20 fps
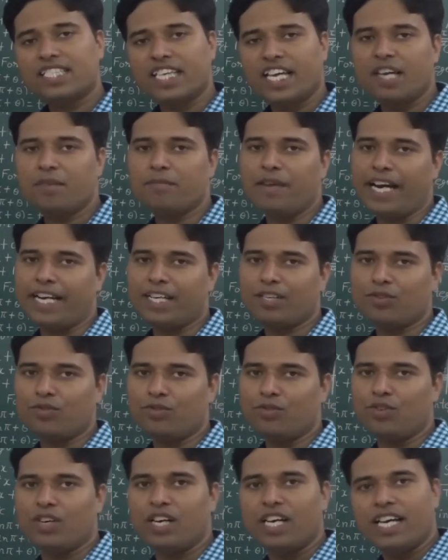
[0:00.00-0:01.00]
c by
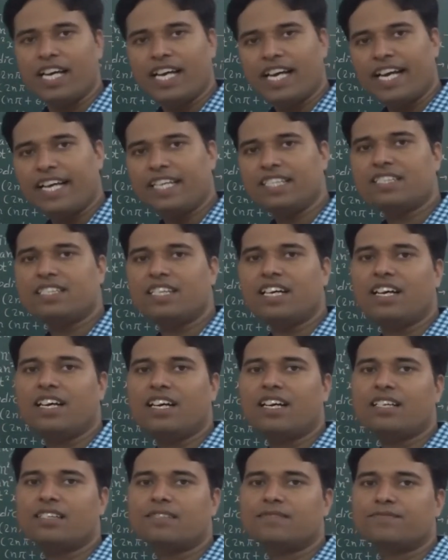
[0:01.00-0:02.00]
2 in
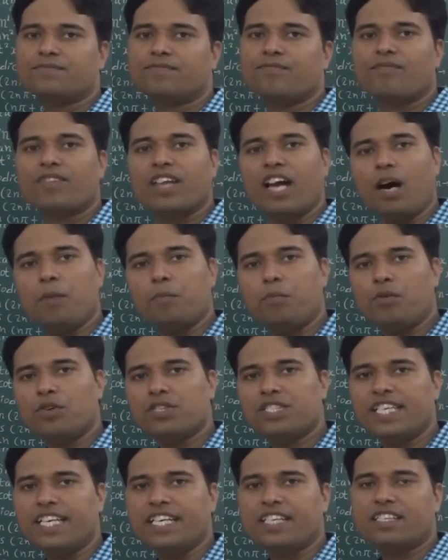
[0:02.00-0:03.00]
the
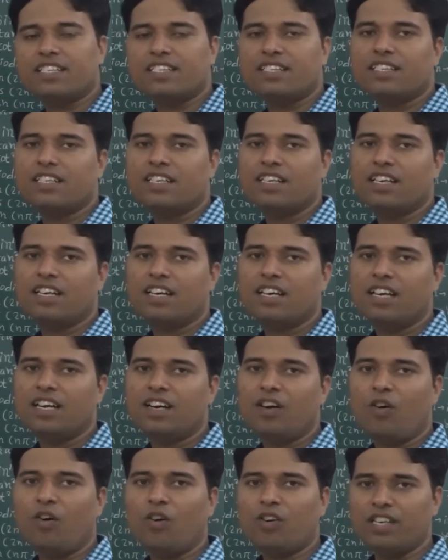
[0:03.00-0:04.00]
opposite
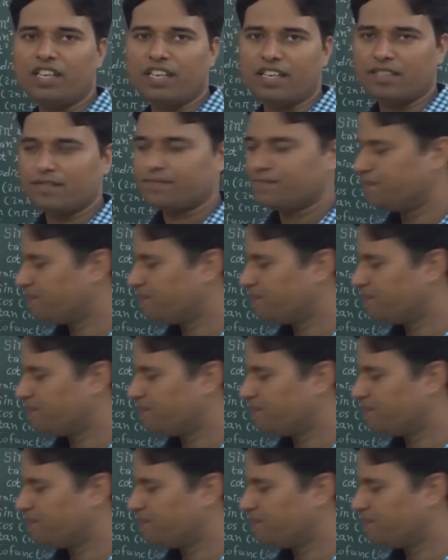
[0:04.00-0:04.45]
order.